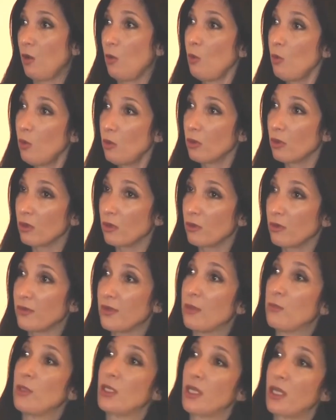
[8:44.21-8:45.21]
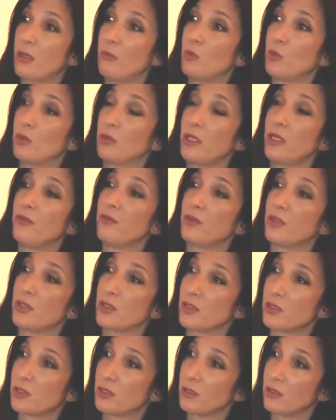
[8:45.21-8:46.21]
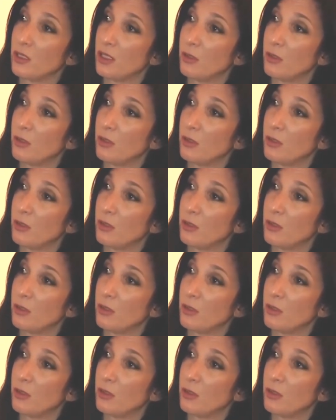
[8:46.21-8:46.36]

or they became more leveraged,